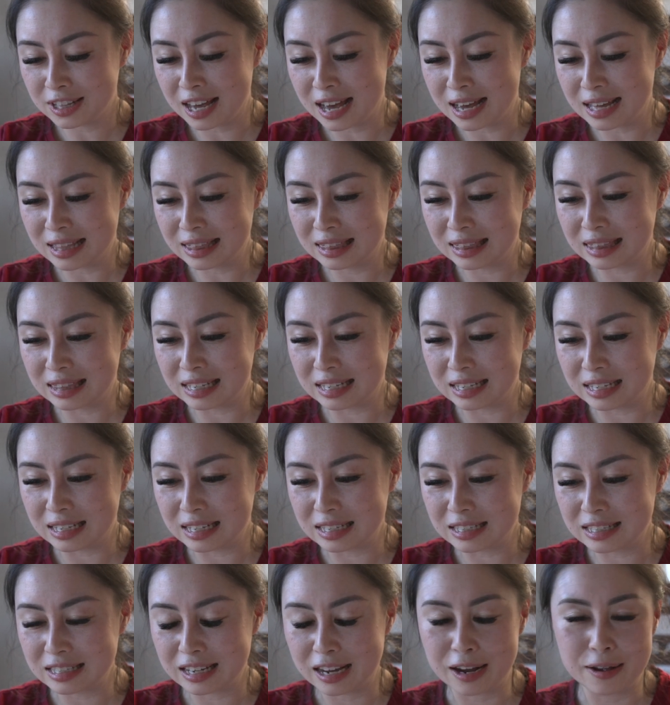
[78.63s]
that
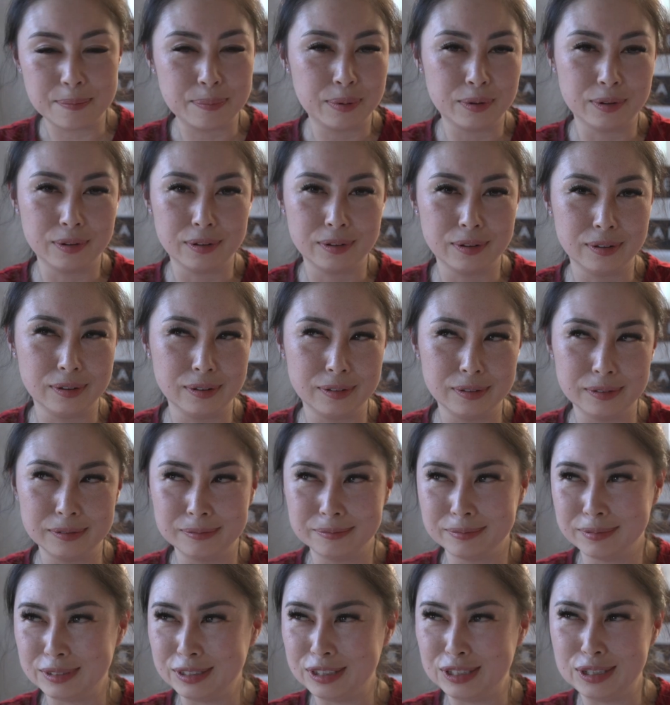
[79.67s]
the
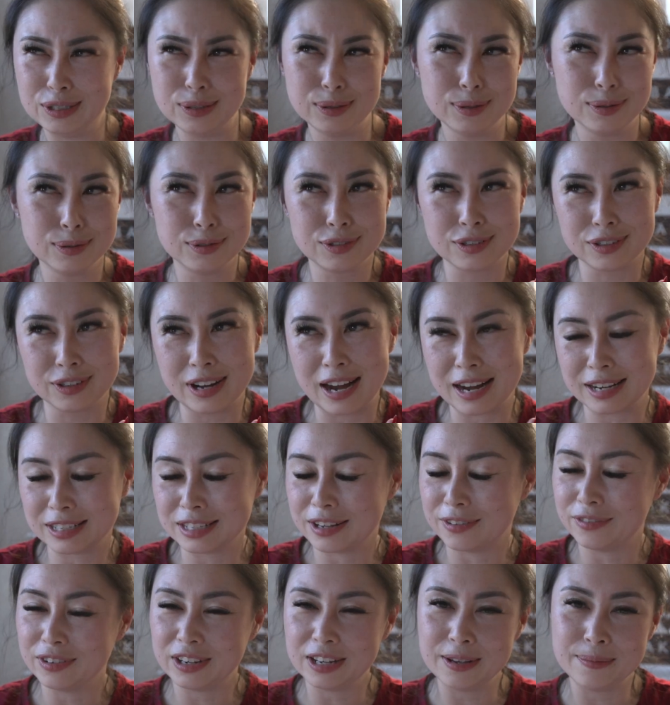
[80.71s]
sample user
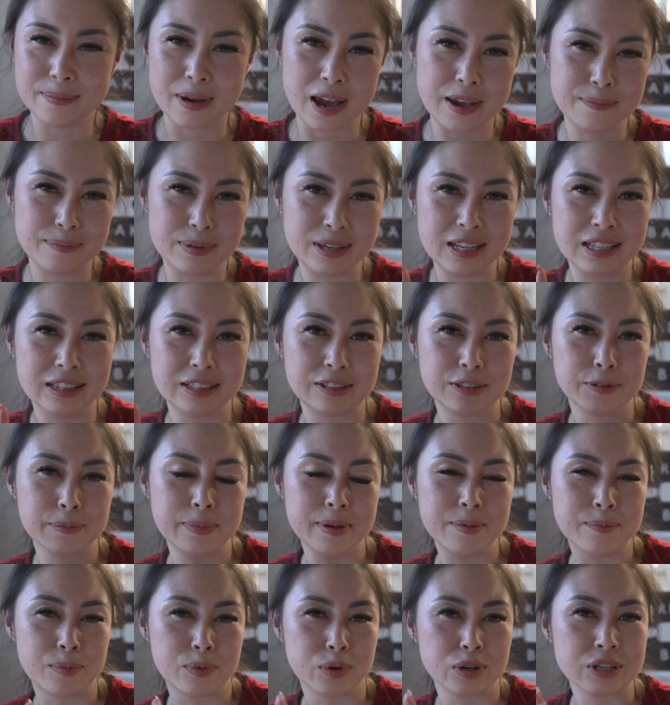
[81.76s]
activity might be a little
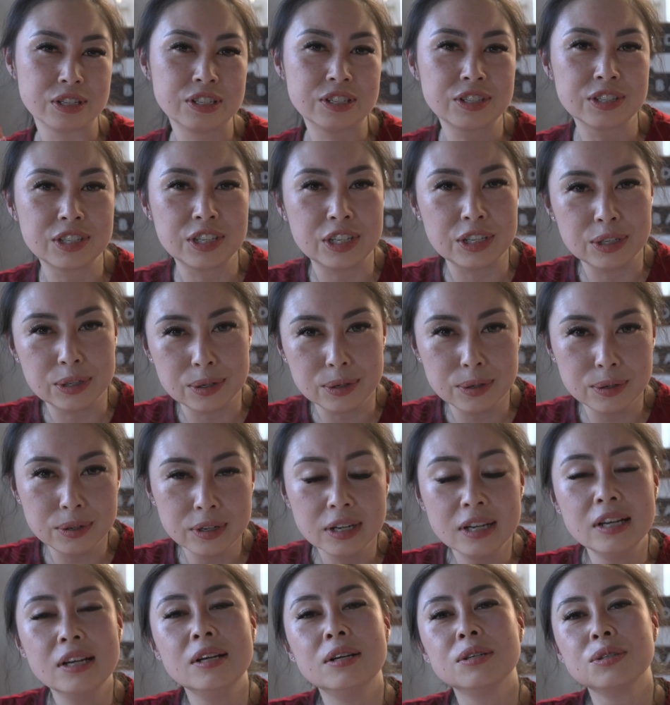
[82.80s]
bit more
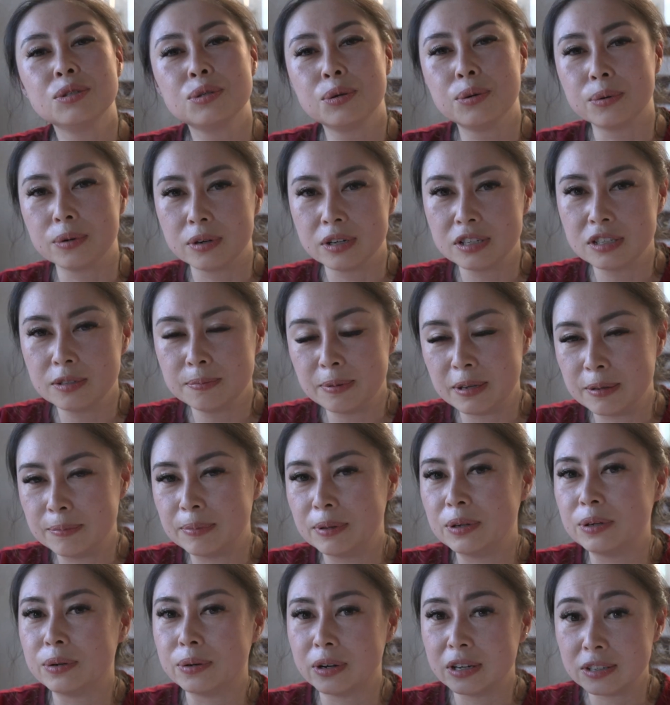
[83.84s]
skewed towards
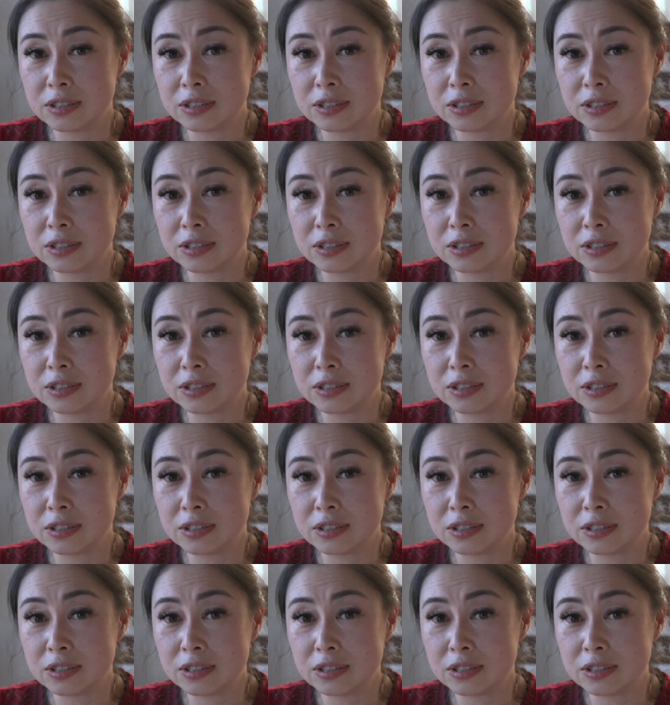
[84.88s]
people who are